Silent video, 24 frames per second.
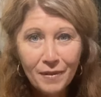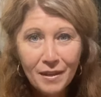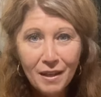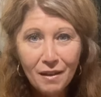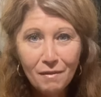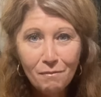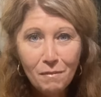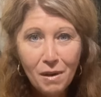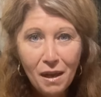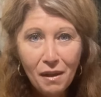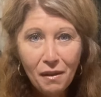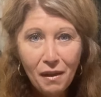
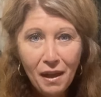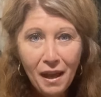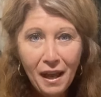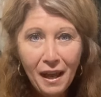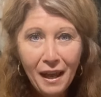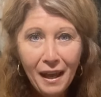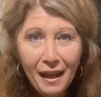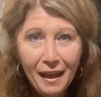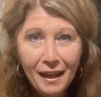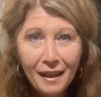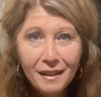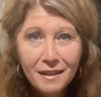my
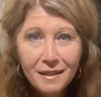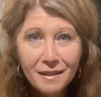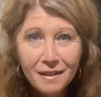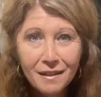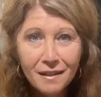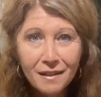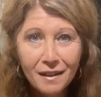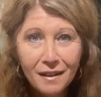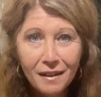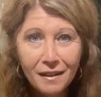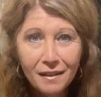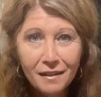hands,
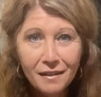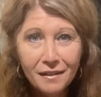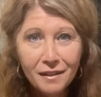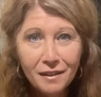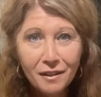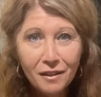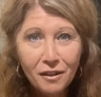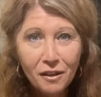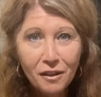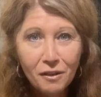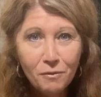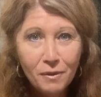and
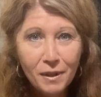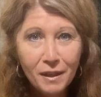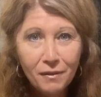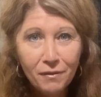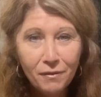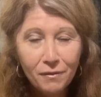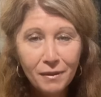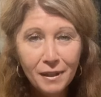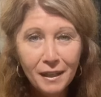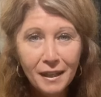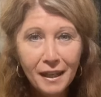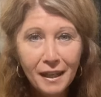you know, we're
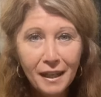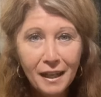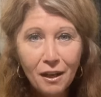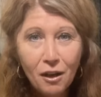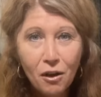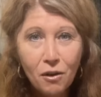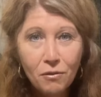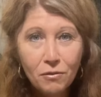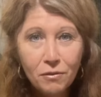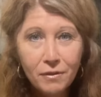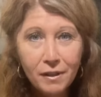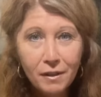getting
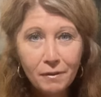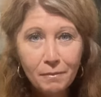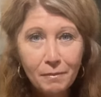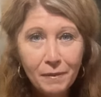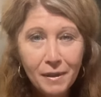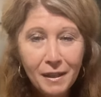older.